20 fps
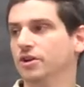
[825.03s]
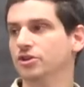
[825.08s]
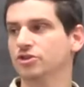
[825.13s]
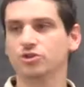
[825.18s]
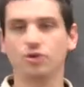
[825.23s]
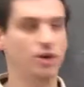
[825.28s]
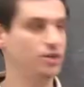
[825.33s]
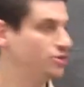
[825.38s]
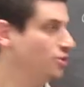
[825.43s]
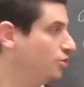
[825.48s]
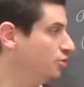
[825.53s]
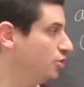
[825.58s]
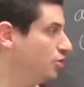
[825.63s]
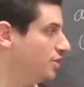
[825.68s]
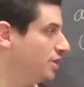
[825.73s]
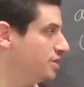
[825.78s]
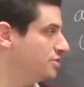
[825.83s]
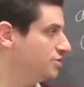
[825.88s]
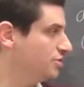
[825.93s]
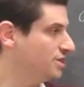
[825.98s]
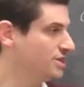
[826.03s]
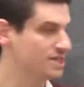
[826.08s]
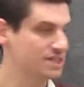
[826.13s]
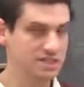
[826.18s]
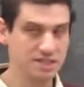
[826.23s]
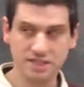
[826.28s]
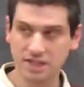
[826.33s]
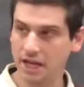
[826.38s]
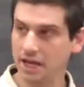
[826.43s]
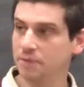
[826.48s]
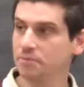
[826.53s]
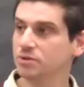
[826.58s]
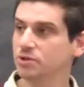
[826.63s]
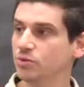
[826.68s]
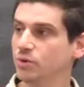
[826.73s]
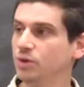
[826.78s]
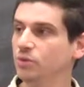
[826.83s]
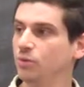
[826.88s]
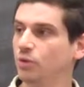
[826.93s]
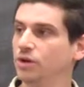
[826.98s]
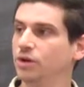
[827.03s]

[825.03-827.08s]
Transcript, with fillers: So I don't know that it's going to stay between